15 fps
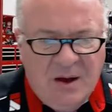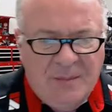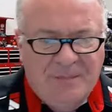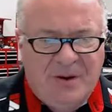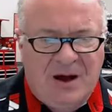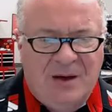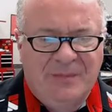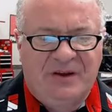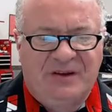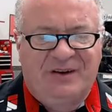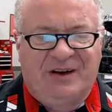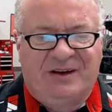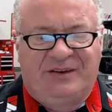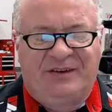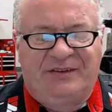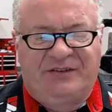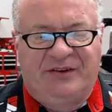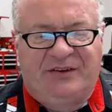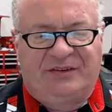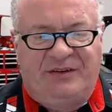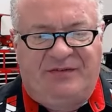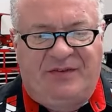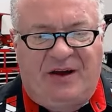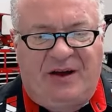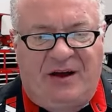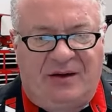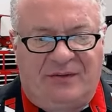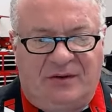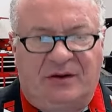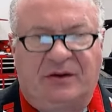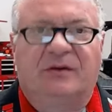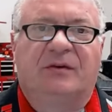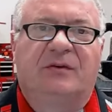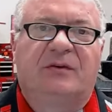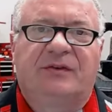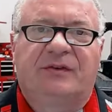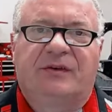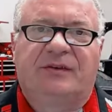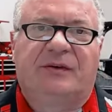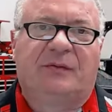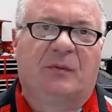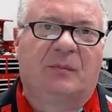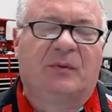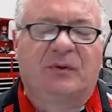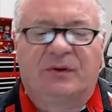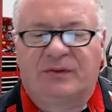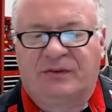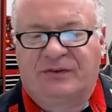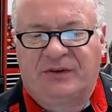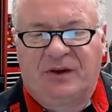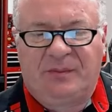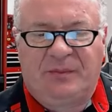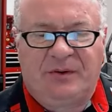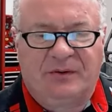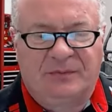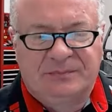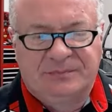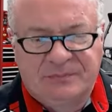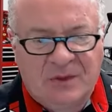Bobby, 1965. Uh-oh, sounds like we're born in the same year.